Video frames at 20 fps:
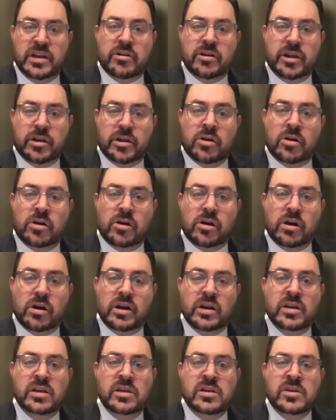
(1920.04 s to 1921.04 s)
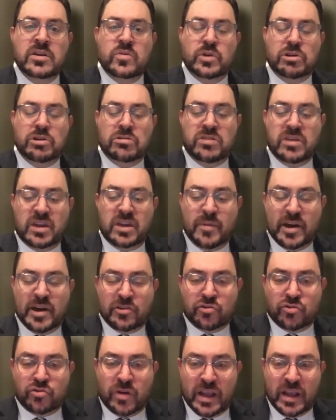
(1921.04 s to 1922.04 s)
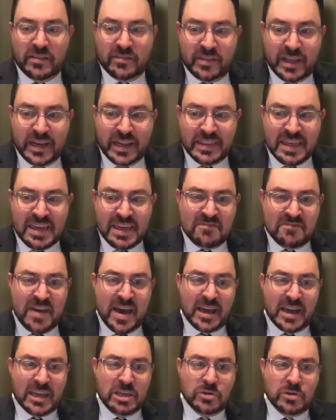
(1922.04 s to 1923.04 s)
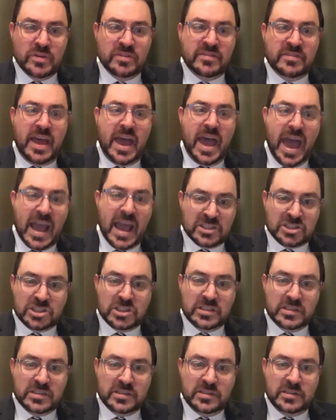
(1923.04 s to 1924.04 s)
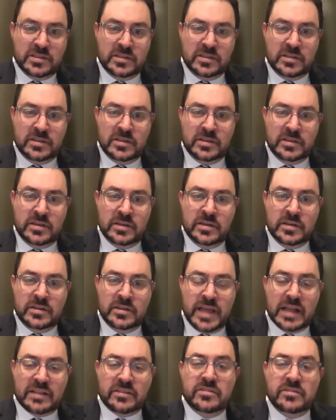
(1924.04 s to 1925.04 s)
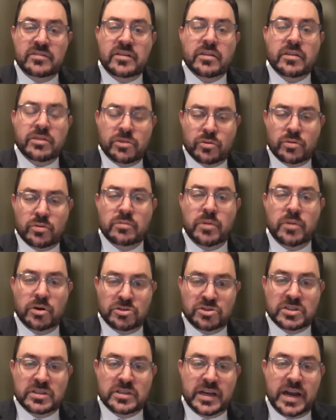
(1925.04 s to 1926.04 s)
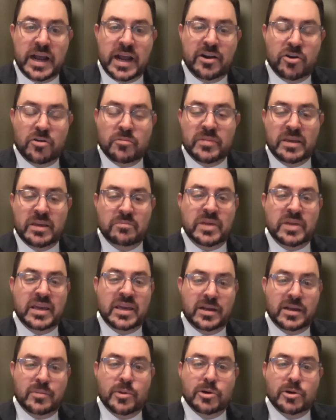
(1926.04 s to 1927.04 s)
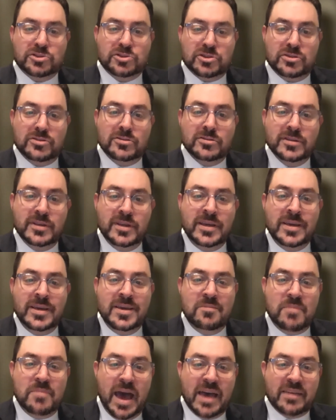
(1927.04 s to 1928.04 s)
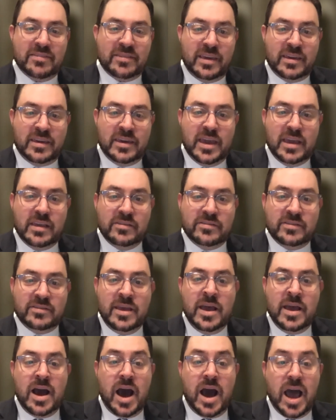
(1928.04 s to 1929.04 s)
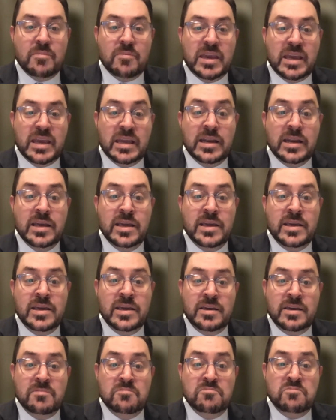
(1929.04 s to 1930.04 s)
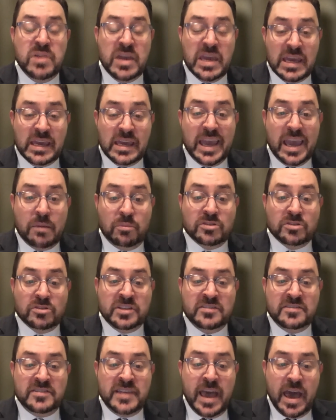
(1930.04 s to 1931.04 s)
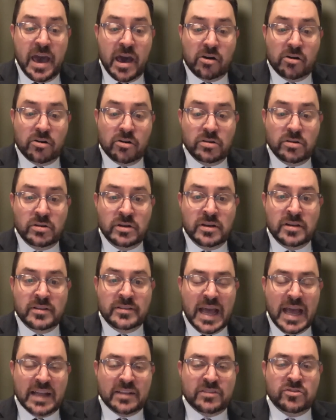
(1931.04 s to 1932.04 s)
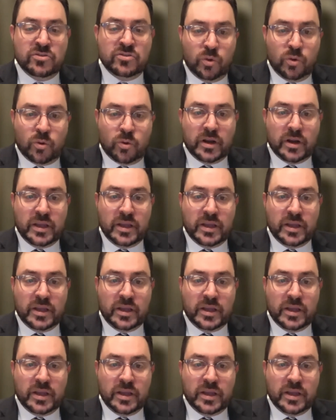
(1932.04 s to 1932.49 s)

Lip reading: your heart, when you think about translating that value into action, that's done through emotion. And I don't mean being an emotional basket case. I mean being able to tell that story.